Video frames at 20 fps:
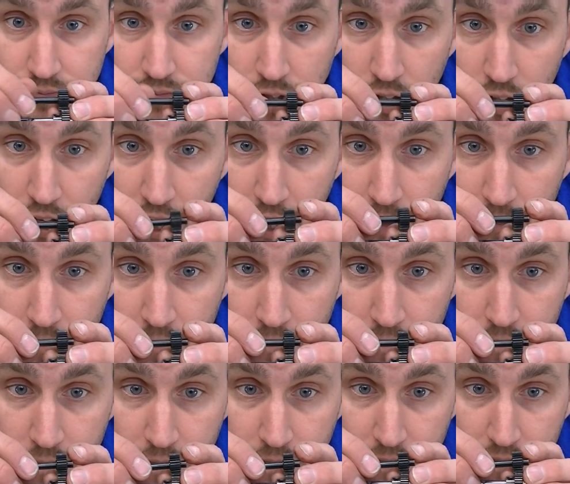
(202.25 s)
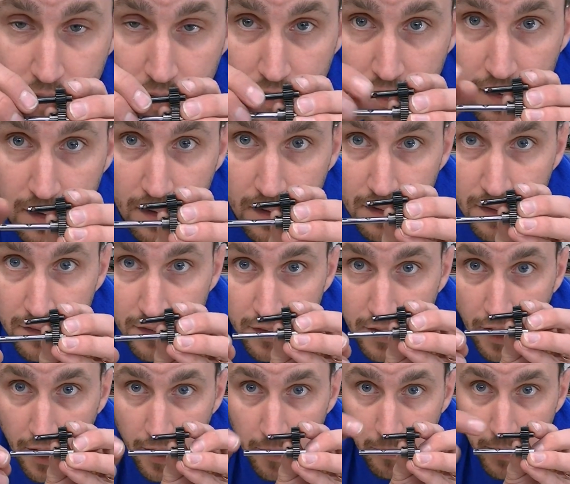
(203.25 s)
Okay? It's
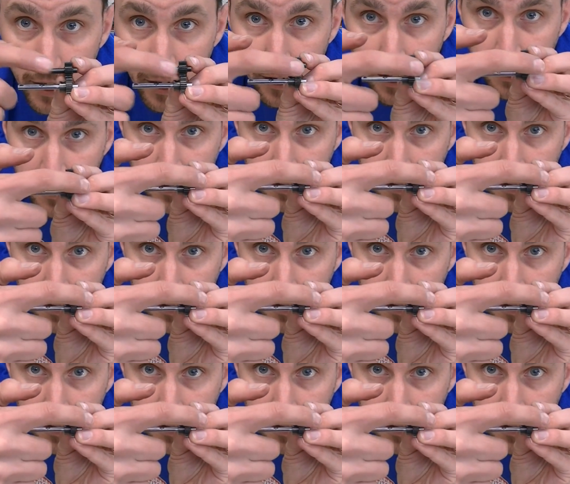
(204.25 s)
got a bearing